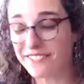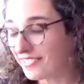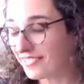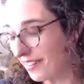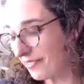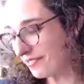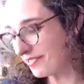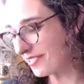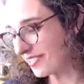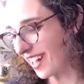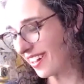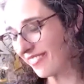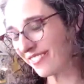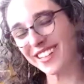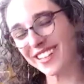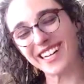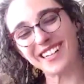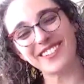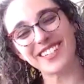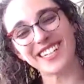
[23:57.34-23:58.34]
I'm
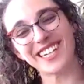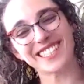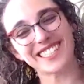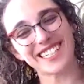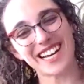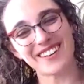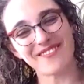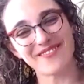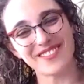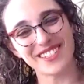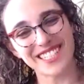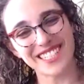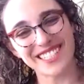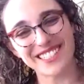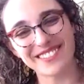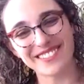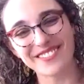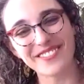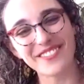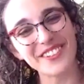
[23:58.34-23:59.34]
glad we
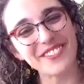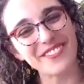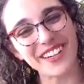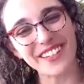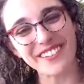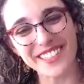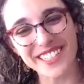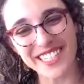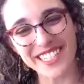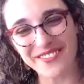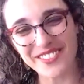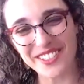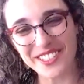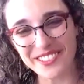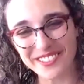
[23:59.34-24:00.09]
found the time to do